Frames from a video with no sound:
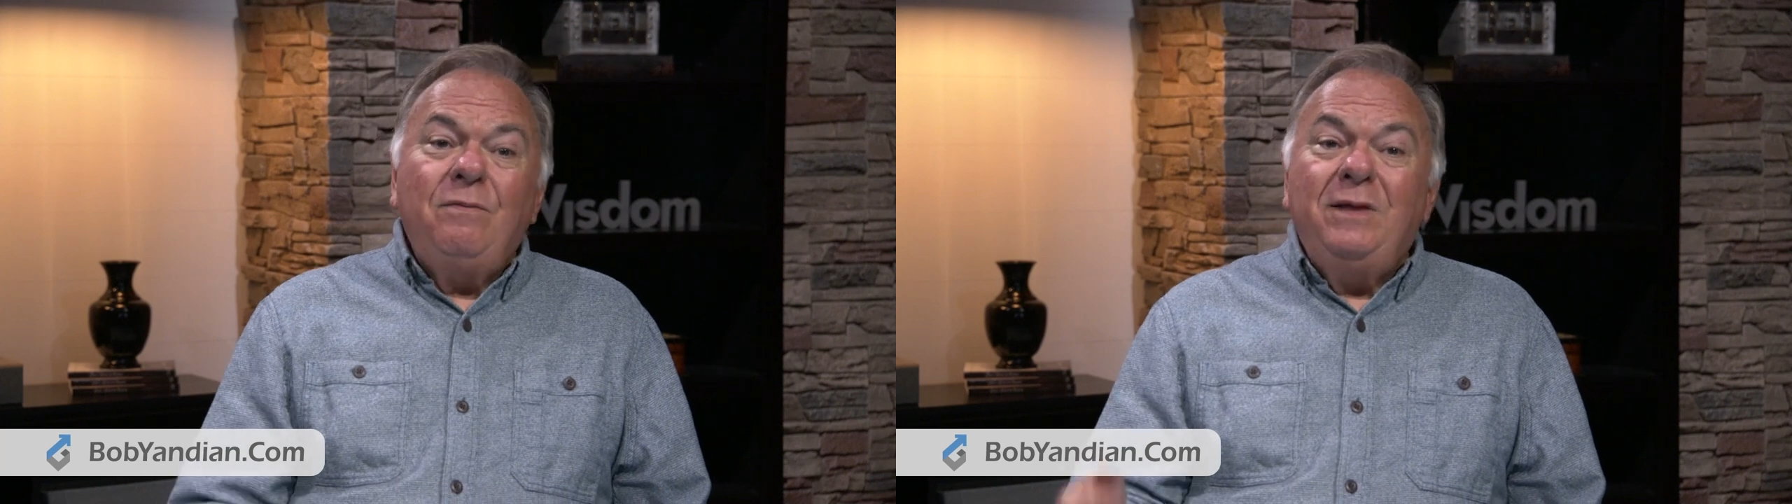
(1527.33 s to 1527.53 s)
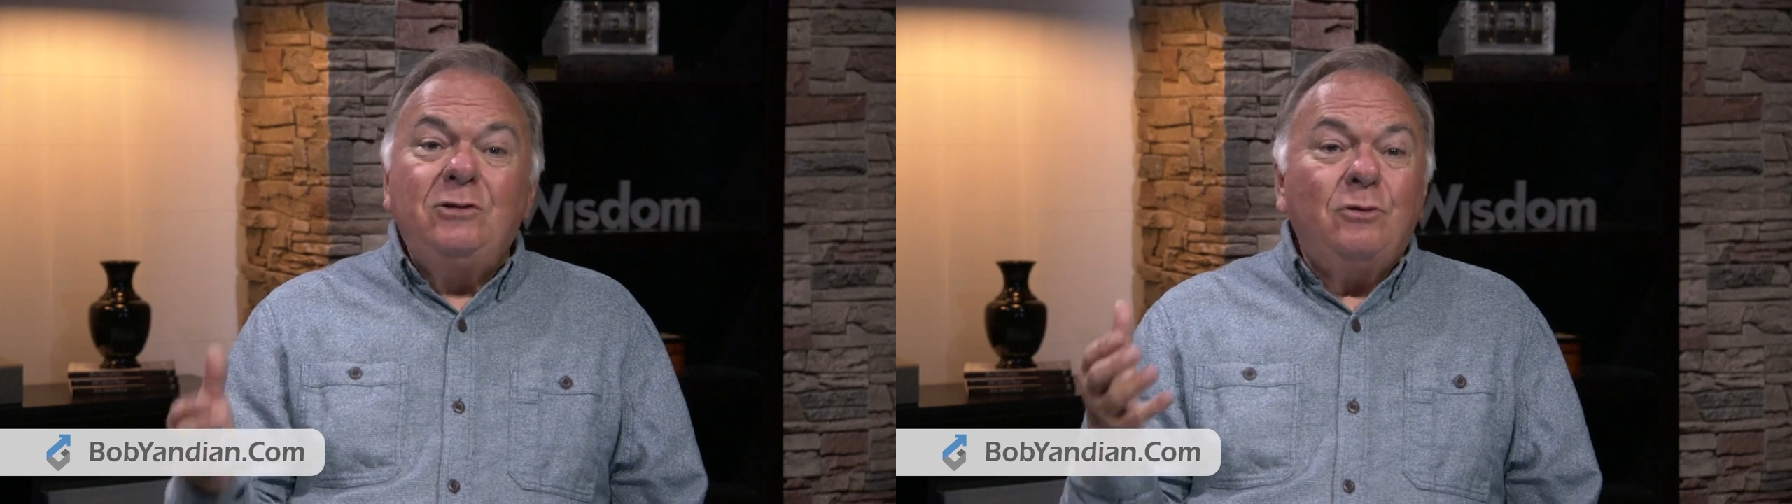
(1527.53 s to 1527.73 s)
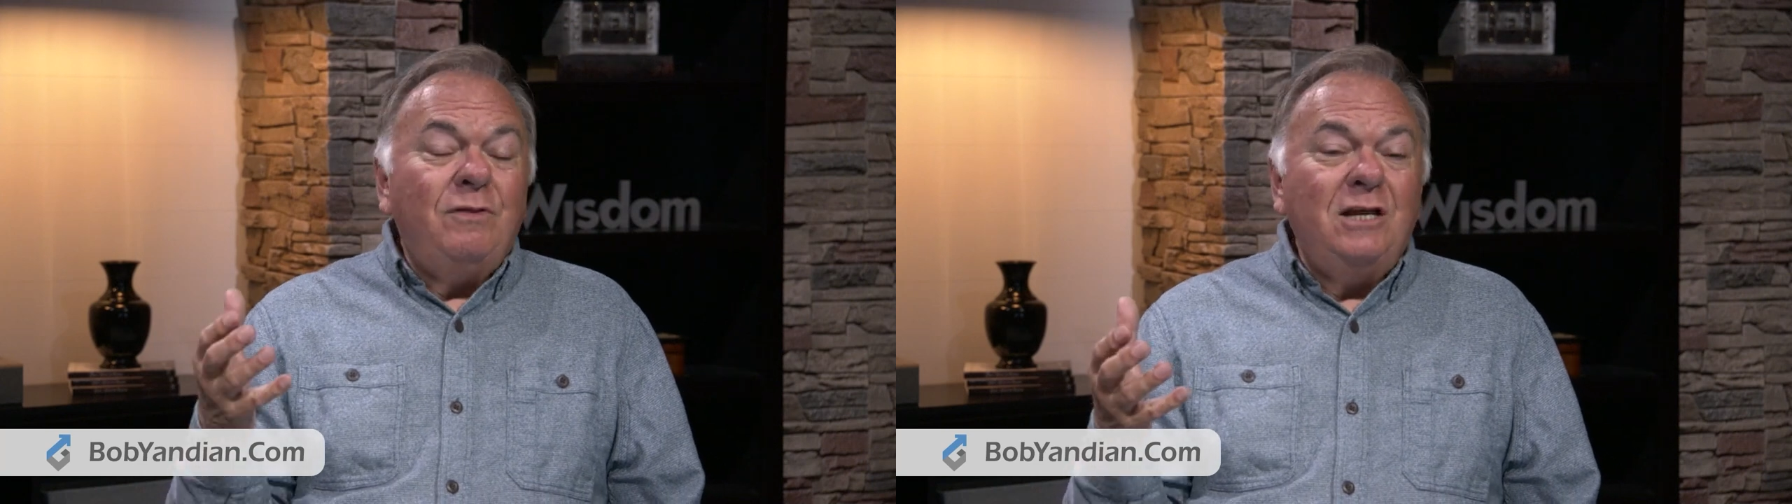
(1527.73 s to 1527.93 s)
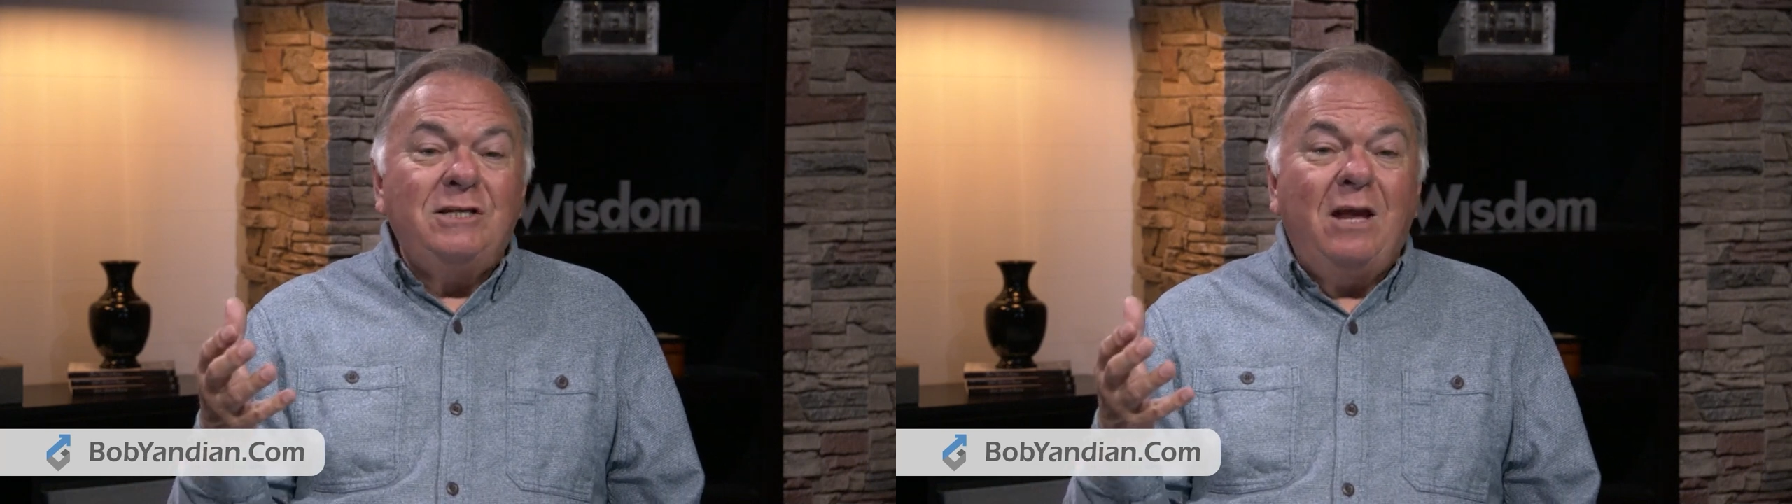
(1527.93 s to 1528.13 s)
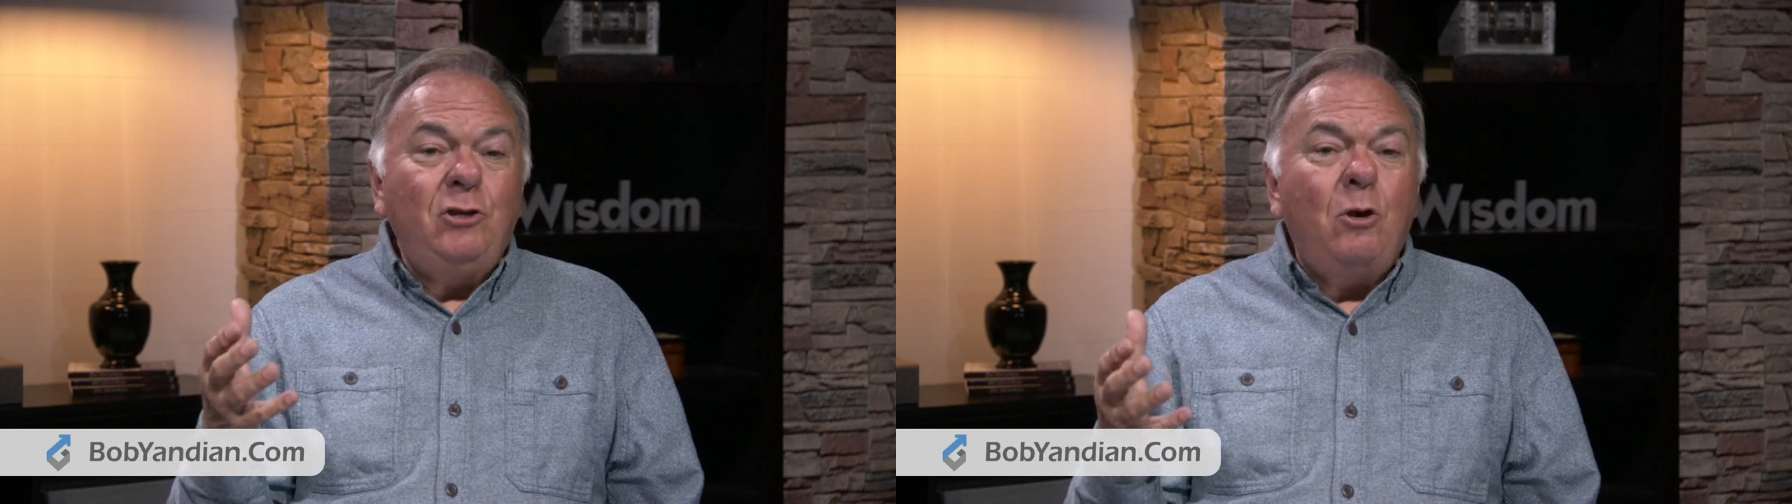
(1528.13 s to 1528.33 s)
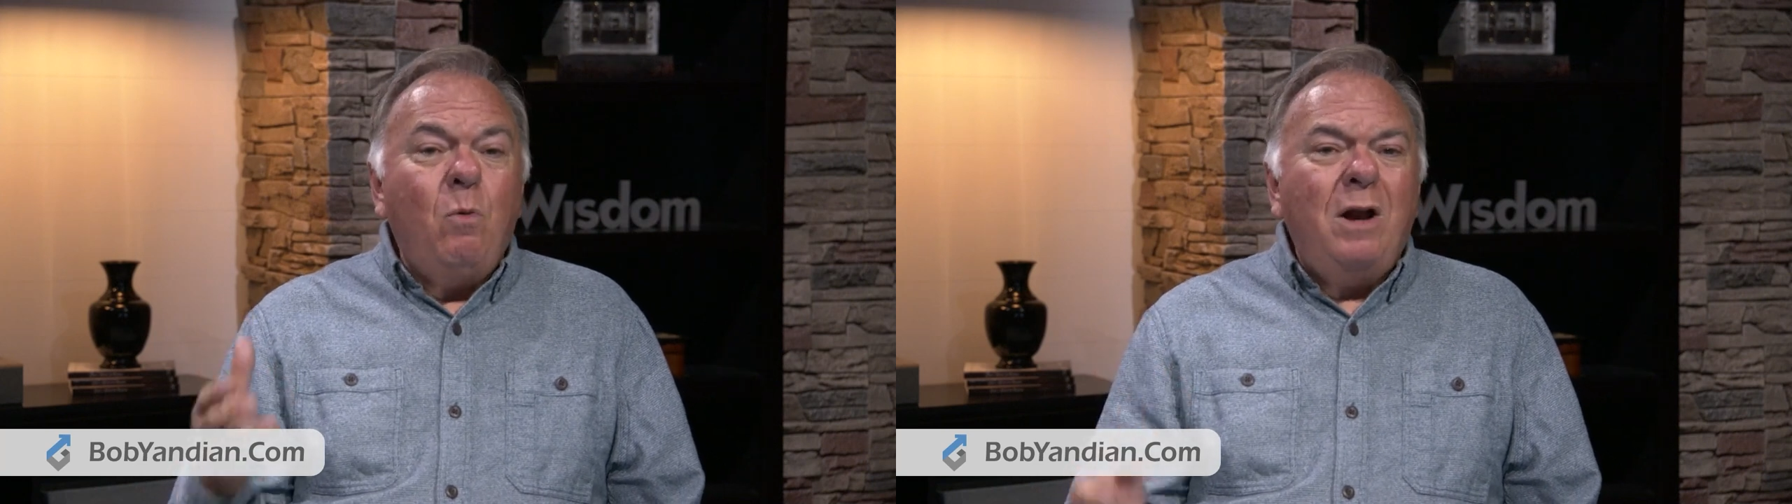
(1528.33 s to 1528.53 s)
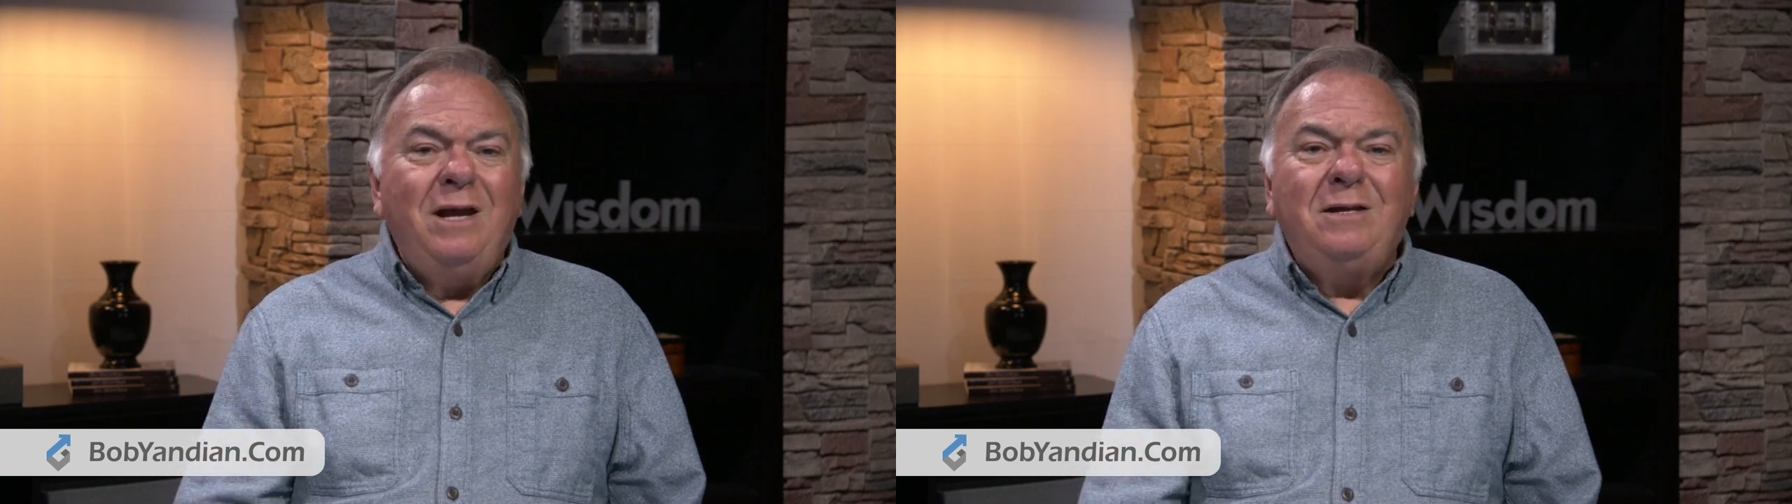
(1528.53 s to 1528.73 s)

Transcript: These are things, and you know what?